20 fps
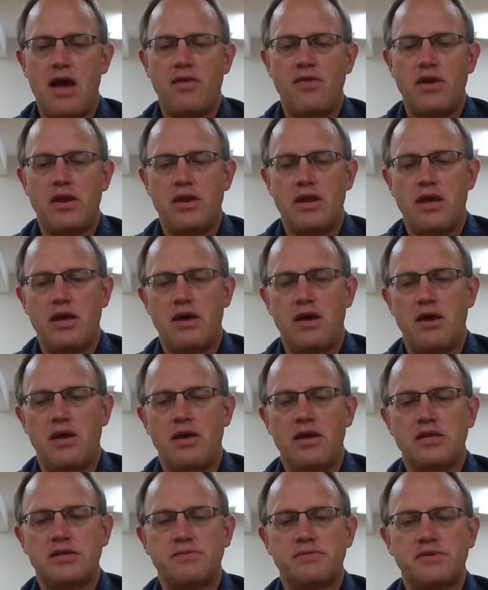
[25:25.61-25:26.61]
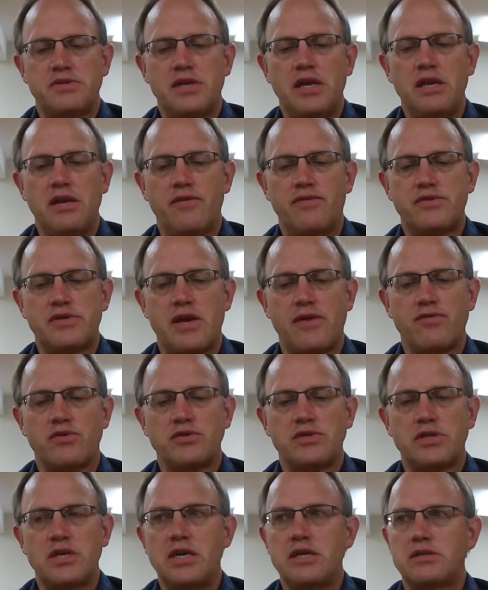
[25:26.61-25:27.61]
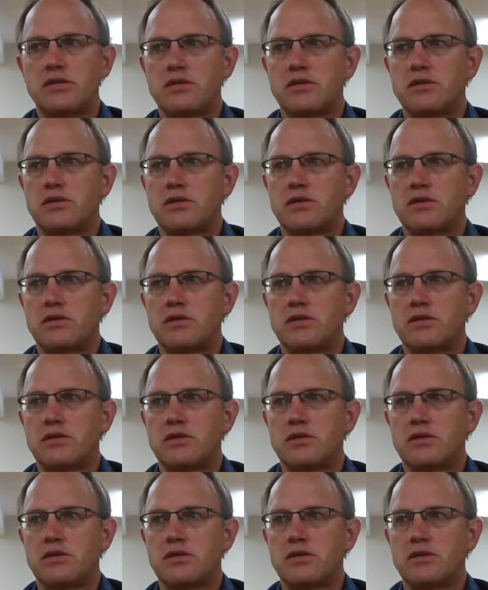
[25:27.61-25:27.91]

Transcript: that it's seen several seasons.